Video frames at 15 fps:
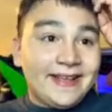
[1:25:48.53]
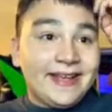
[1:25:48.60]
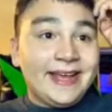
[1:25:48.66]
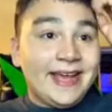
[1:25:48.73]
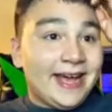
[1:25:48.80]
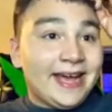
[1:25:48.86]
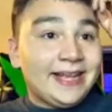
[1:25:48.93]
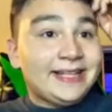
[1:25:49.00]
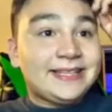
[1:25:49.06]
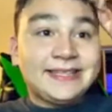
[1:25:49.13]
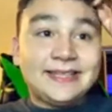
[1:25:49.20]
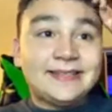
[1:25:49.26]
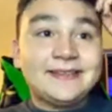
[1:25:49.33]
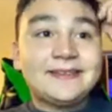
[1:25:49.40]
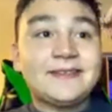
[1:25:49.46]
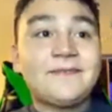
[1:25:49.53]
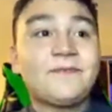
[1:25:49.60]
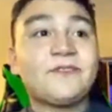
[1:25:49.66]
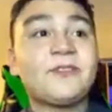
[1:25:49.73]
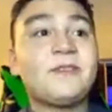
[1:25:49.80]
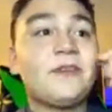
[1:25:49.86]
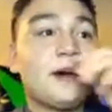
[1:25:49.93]
and
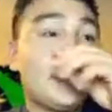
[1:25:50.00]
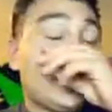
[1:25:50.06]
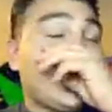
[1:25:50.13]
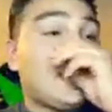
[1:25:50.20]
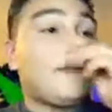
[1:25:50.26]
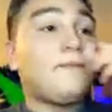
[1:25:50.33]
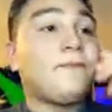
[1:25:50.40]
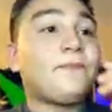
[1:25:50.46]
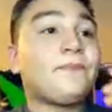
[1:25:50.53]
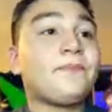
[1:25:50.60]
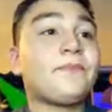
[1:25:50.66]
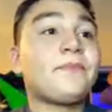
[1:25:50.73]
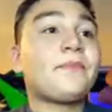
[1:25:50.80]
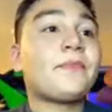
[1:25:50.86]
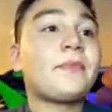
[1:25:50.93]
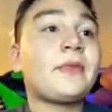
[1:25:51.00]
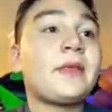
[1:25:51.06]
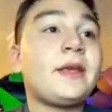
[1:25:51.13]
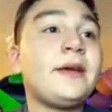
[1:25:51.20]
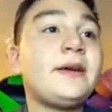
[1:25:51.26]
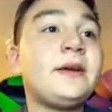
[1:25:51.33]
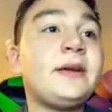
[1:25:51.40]
um,
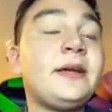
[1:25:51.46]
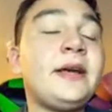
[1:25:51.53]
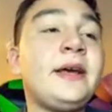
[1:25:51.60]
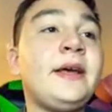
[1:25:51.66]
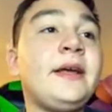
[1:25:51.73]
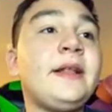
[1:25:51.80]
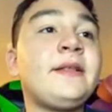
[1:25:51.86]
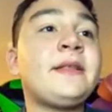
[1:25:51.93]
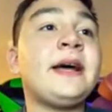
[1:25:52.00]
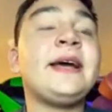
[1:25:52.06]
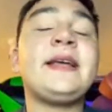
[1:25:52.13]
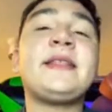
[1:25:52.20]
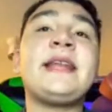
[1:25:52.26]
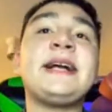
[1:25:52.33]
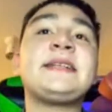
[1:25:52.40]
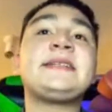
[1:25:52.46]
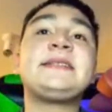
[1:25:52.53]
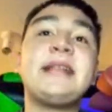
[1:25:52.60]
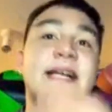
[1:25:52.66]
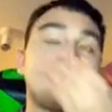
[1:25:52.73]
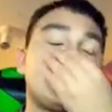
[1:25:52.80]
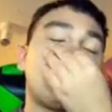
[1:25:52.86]
that's